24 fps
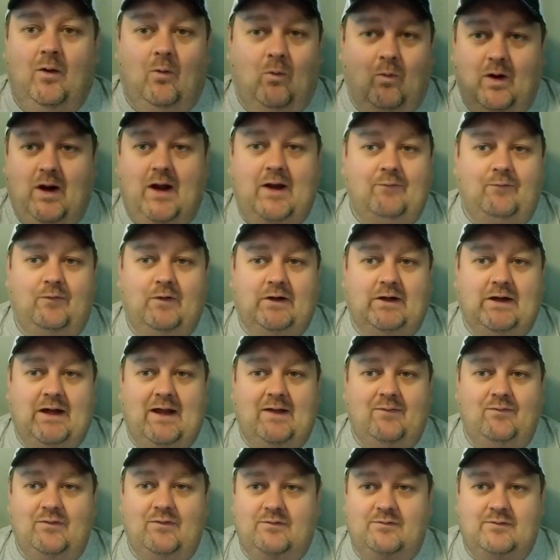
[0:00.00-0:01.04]
When I freaking
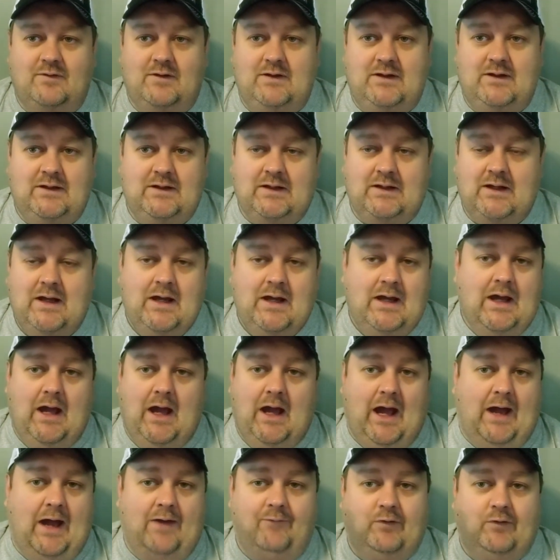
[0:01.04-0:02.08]
had this thing,
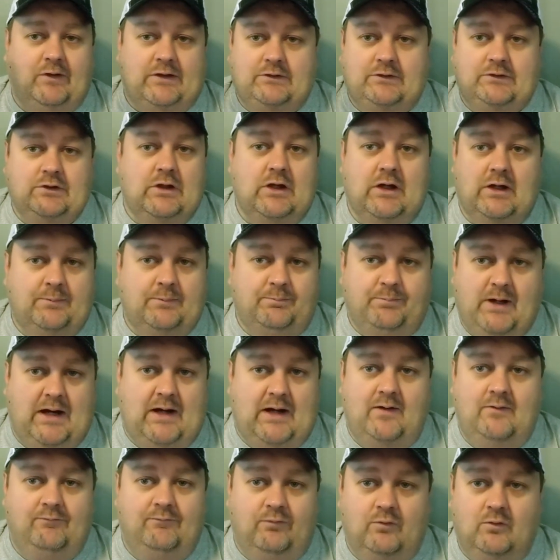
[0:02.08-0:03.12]
I freaking talk in a
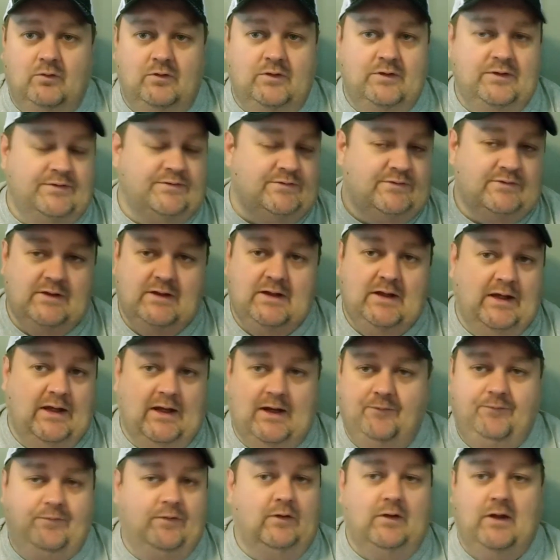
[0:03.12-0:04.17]
pirate voice,
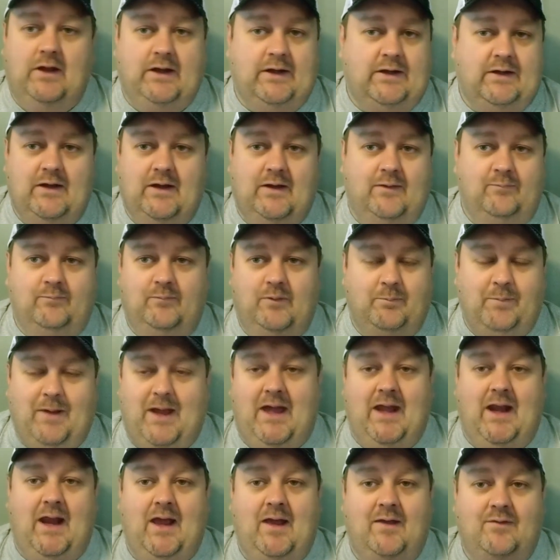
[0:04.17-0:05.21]
and I feel like I'm a
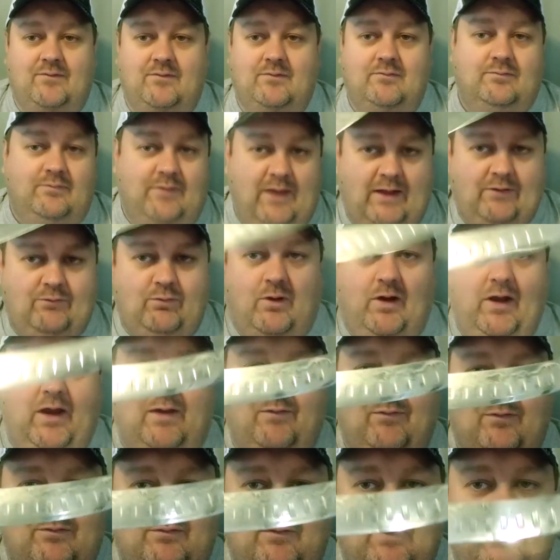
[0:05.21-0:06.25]
badass. That's why I
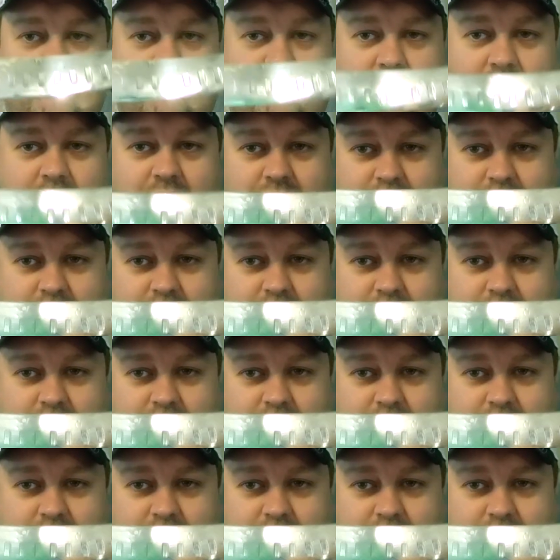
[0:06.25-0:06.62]
have this knife.